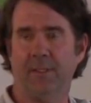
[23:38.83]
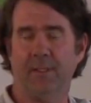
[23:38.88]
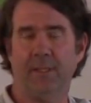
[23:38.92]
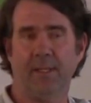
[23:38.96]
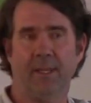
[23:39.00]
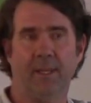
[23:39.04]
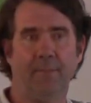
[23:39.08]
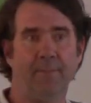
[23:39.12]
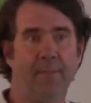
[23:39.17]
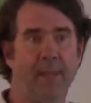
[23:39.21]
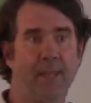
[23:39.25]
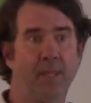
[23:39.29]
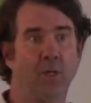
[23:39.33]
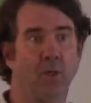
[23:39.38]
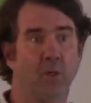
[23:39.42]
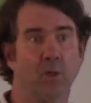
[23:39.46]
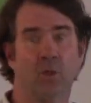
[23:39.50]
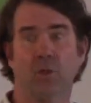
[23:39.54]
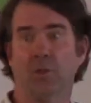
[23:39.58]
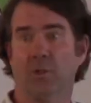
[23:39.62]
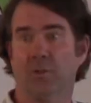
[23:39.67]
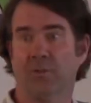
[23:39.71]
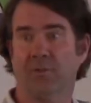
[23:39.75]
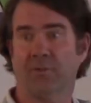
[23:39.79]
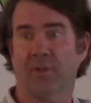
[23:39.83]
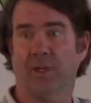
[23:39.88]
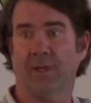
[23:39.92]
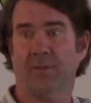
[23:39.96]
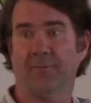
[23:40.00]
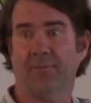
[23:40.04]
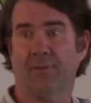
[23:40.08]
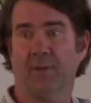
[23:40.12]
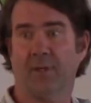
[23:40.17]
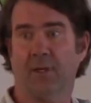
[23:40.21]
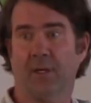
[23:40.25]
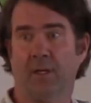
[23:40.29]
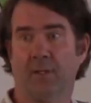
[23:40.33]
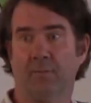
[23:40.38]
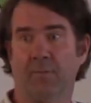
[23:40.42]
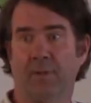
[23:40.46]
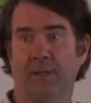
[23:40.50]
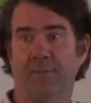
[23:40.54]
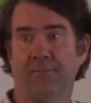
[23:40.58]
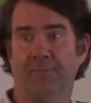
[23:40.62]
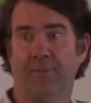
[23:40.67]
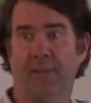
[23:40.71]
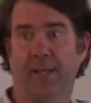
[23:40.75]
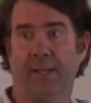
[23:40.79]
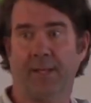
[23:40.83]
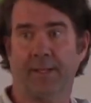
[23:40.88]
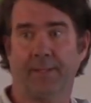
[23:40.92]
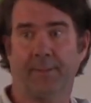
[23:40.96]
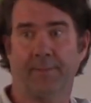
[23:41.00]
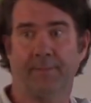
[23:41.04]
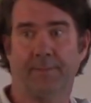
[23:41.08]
and may earn herself a red flag.